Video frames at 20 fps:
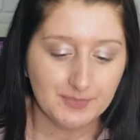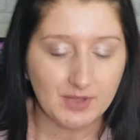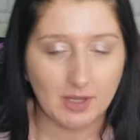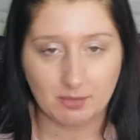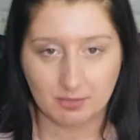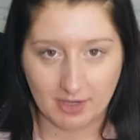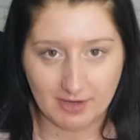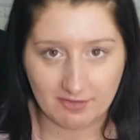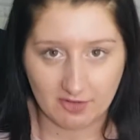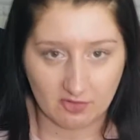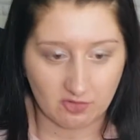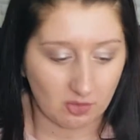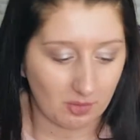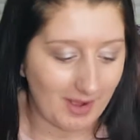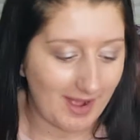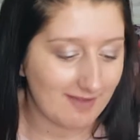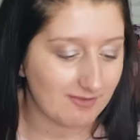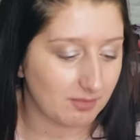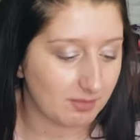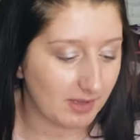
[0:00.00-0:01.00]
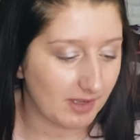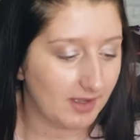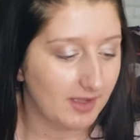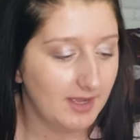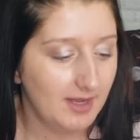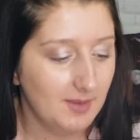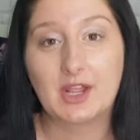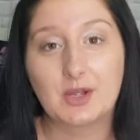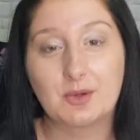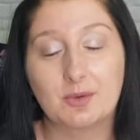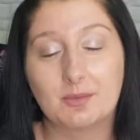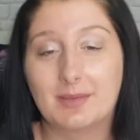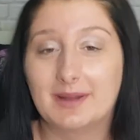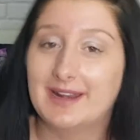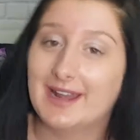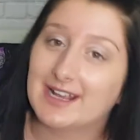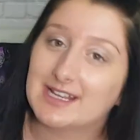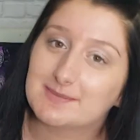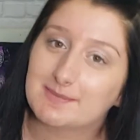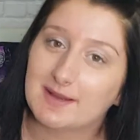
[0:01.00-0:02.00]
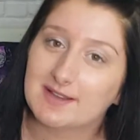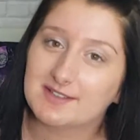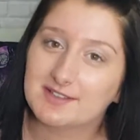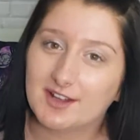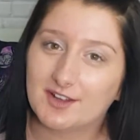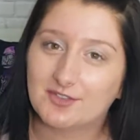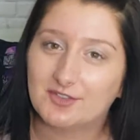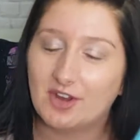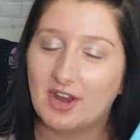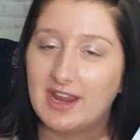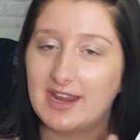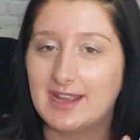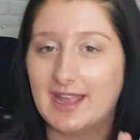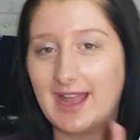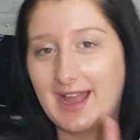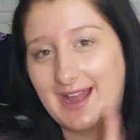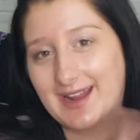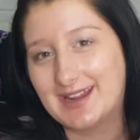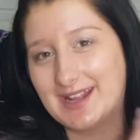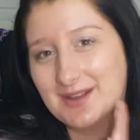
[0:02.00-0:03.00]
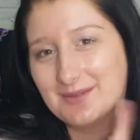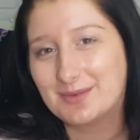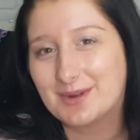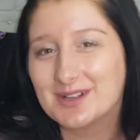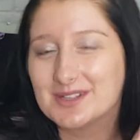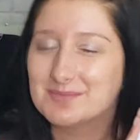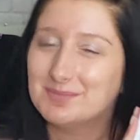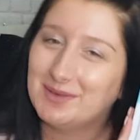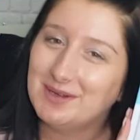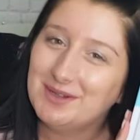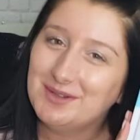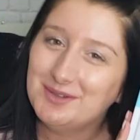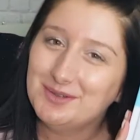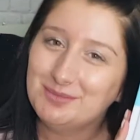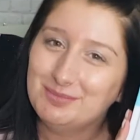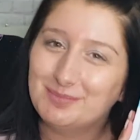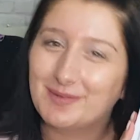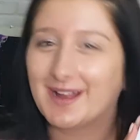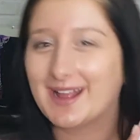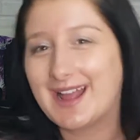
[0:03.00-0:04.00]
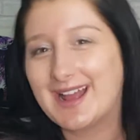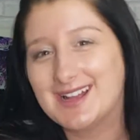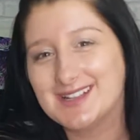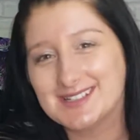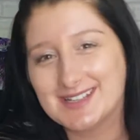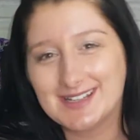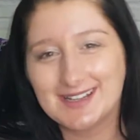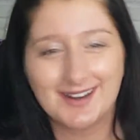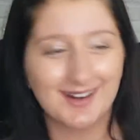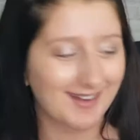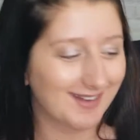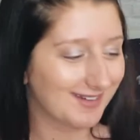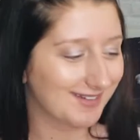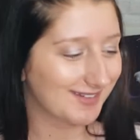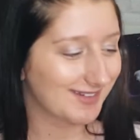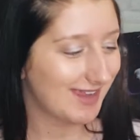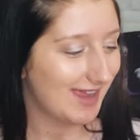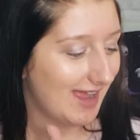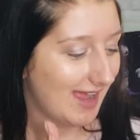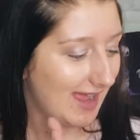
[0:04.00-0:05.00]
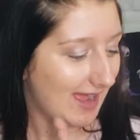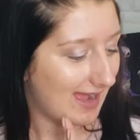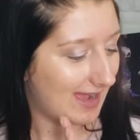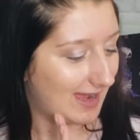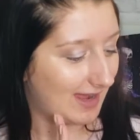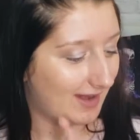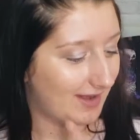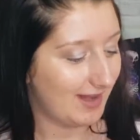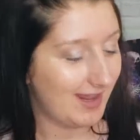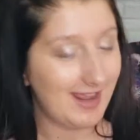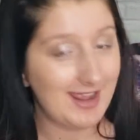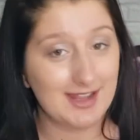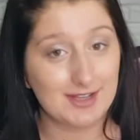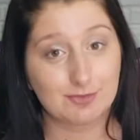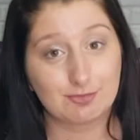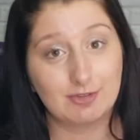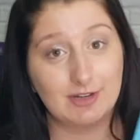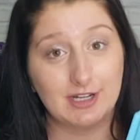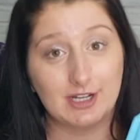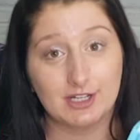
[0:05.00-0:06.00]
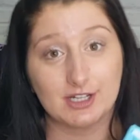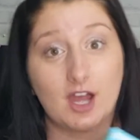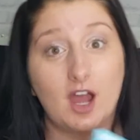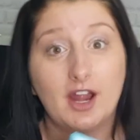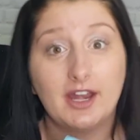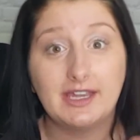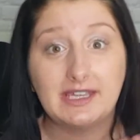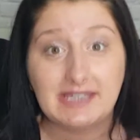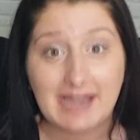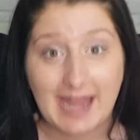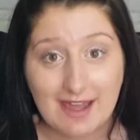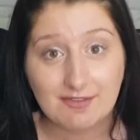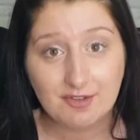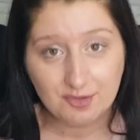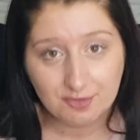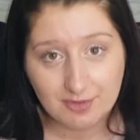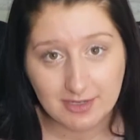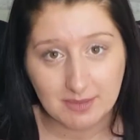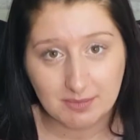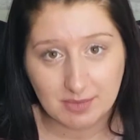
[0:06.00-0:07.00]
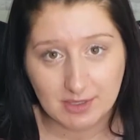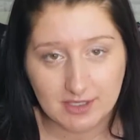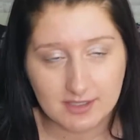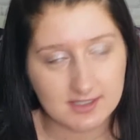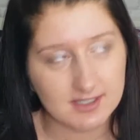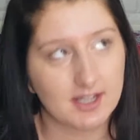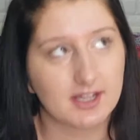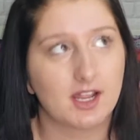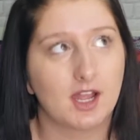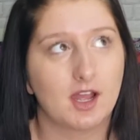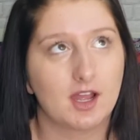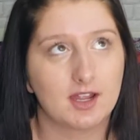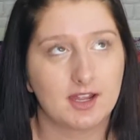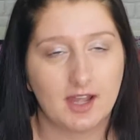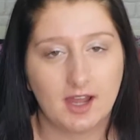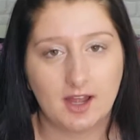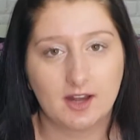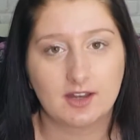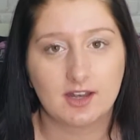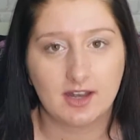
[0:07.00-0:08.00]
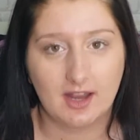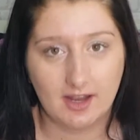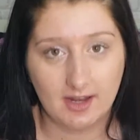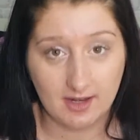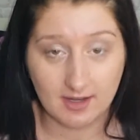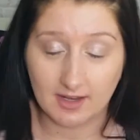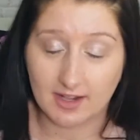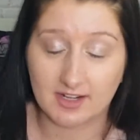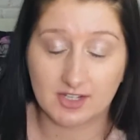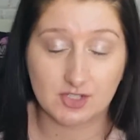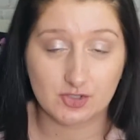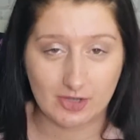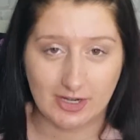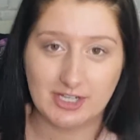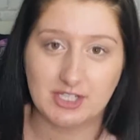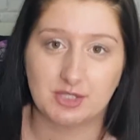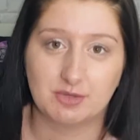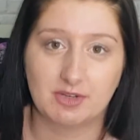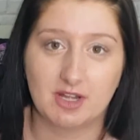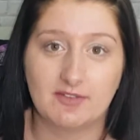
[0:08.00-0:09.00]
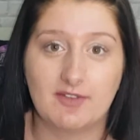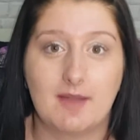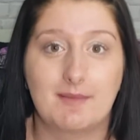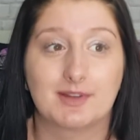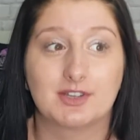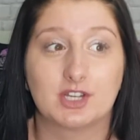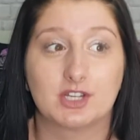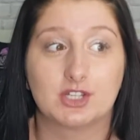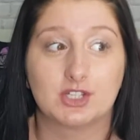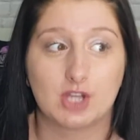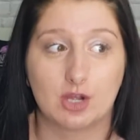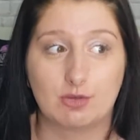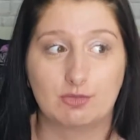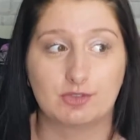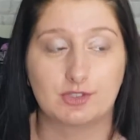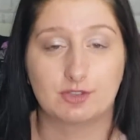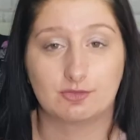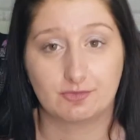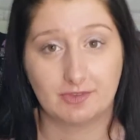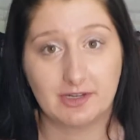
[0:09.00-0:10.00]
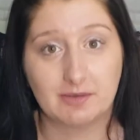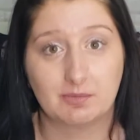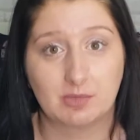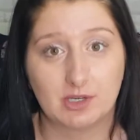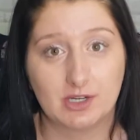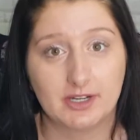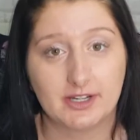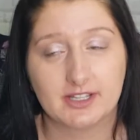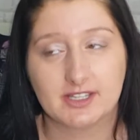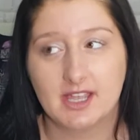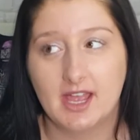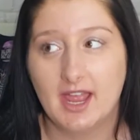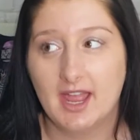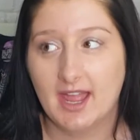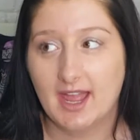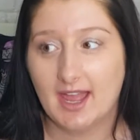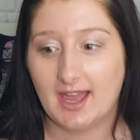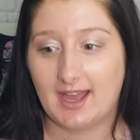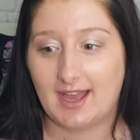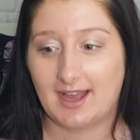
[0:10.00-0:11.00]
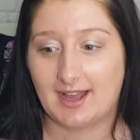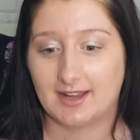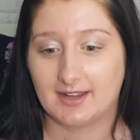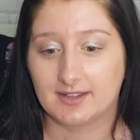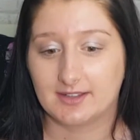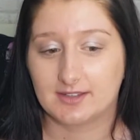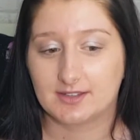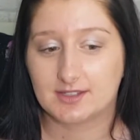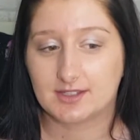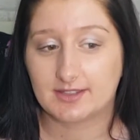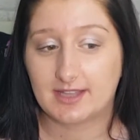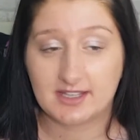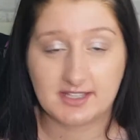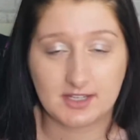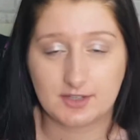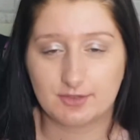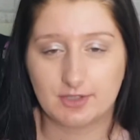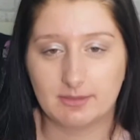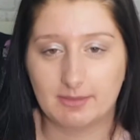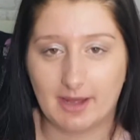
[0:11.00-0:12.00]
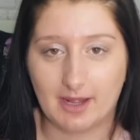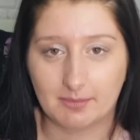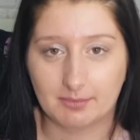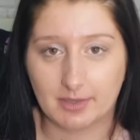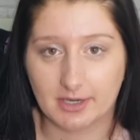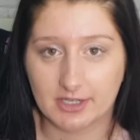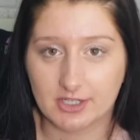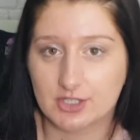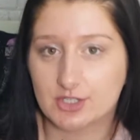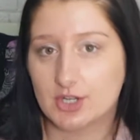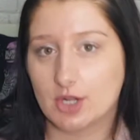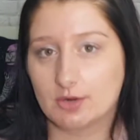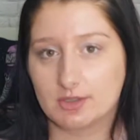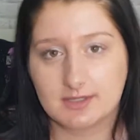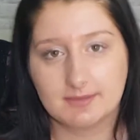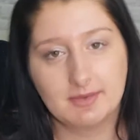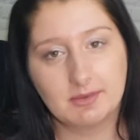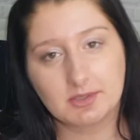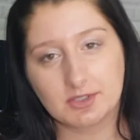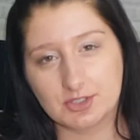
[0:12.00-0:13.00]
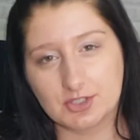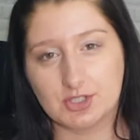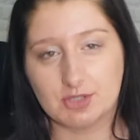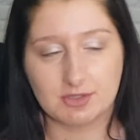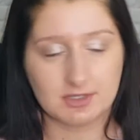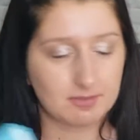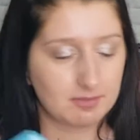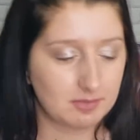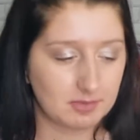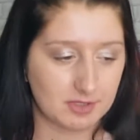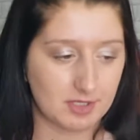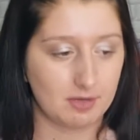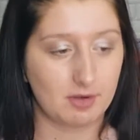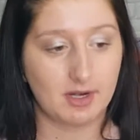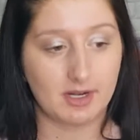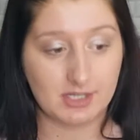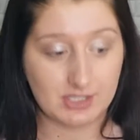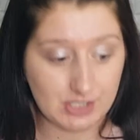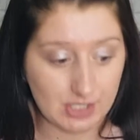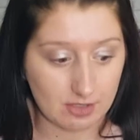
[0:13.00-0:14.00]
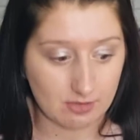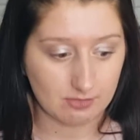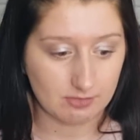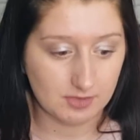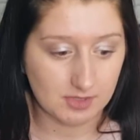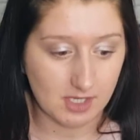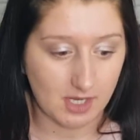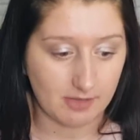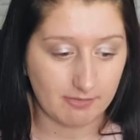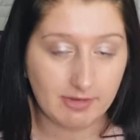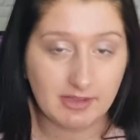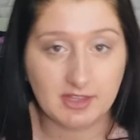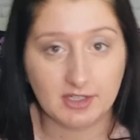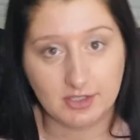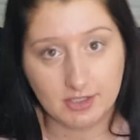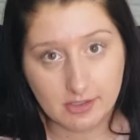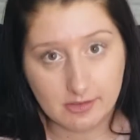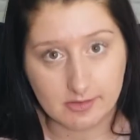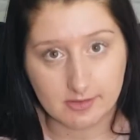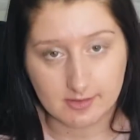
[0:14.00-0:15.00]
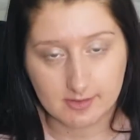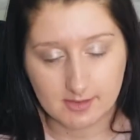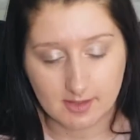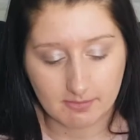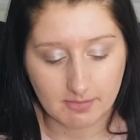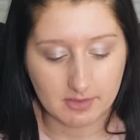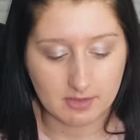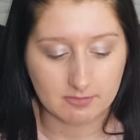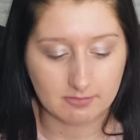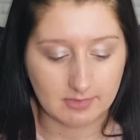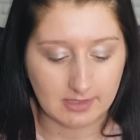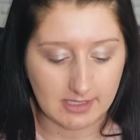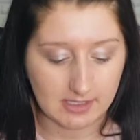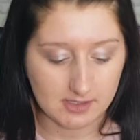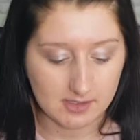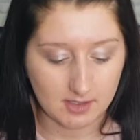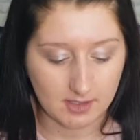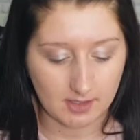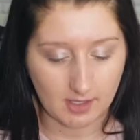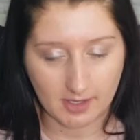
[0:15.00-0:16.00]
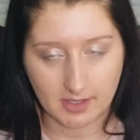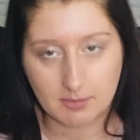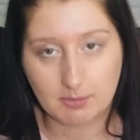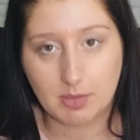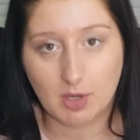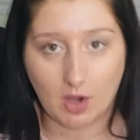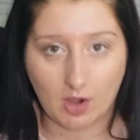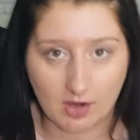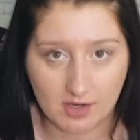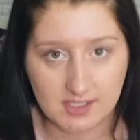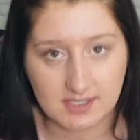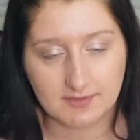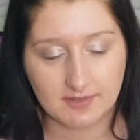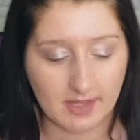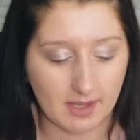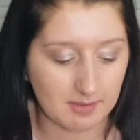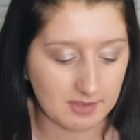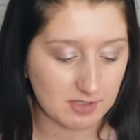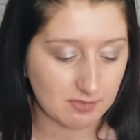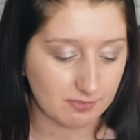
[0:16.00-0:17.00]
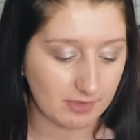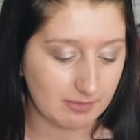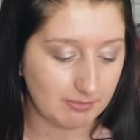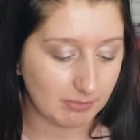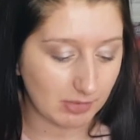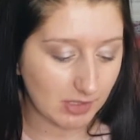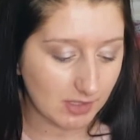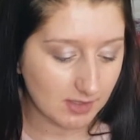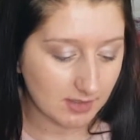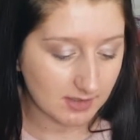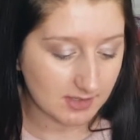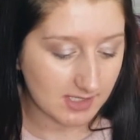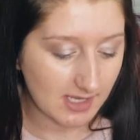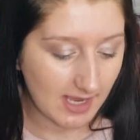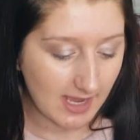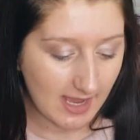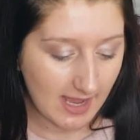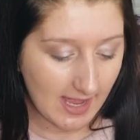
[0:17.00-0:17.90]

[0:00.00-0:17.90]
I'm grateful for whatever. But then I opened my next present off Craig, and it was Bloom by Estee Lalonde, and it is really good. I never read books, like I can't like stress you enough how much I don't read books, and that sounds really bad, but I just don't. Some people just do and some people don't, and I don't. I read the news and stuff, I don't read, and like blogs, stuff like that, I don't read books.